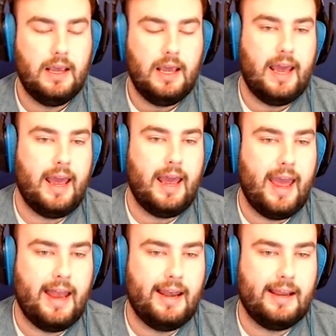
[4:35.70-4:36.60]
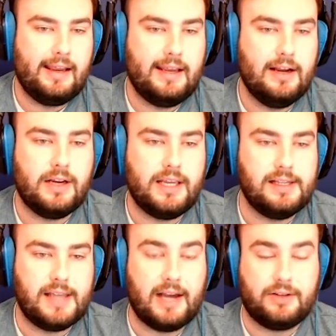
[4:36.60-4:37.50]
And here he's
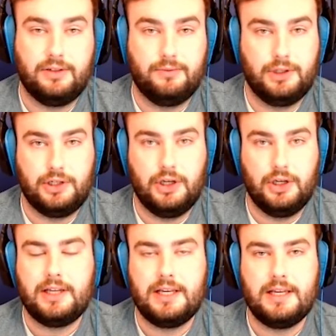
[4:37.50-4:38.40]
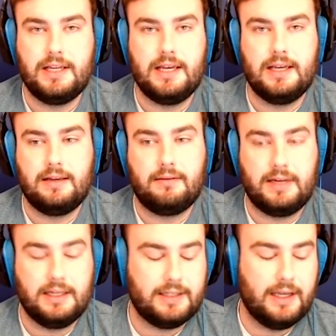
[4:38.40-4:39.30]
actually really good. He
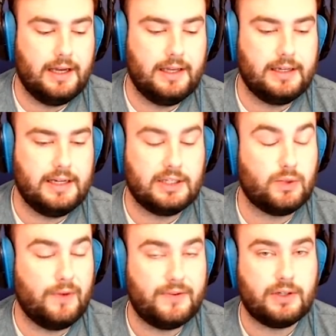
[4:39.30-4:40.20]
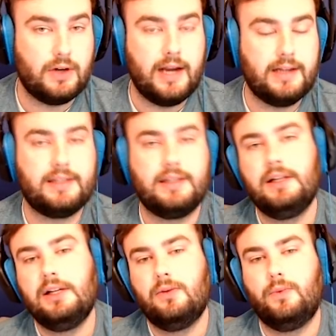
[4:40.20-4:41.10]
gets Swift Strikes,
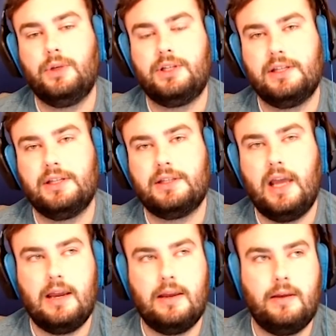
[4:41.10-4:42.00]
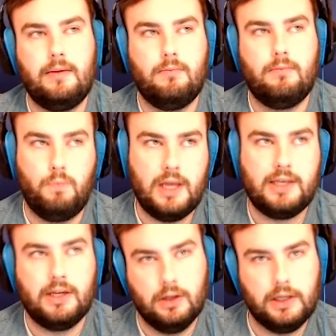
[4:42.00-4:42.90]
which is a mid
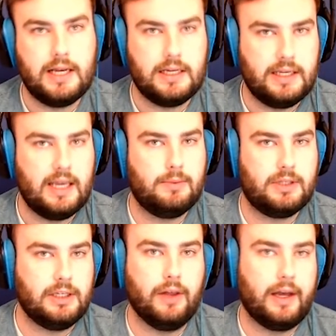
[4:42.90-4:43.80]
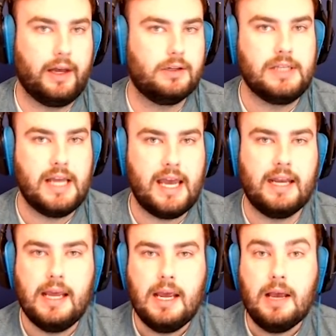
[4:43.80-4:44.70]
to late game skill, I understand,
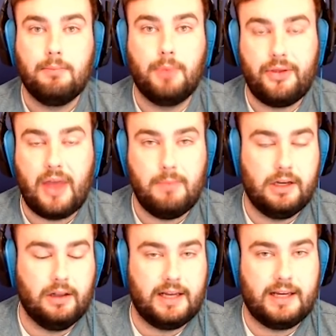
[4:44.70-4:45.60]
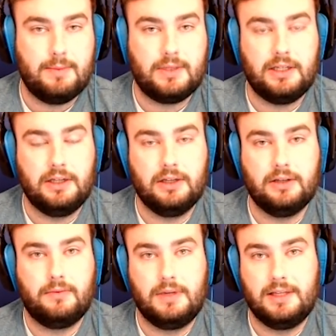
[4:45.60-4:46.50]
but that mid to late game
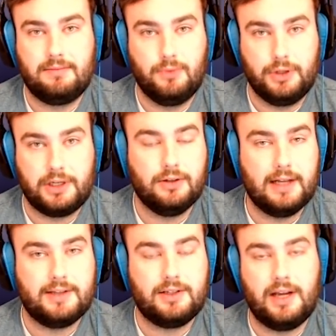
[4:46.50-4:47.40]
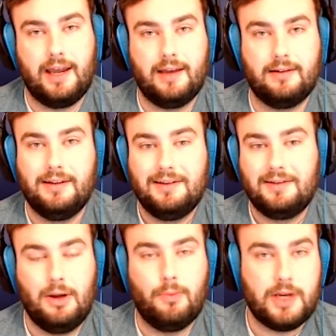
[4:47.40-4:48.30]
skill is really clutch, and
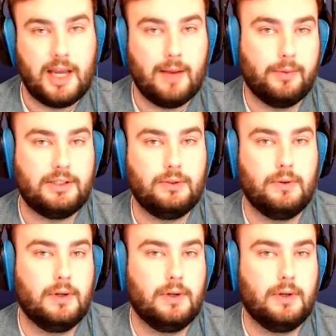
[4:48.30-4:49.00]
you know, being able to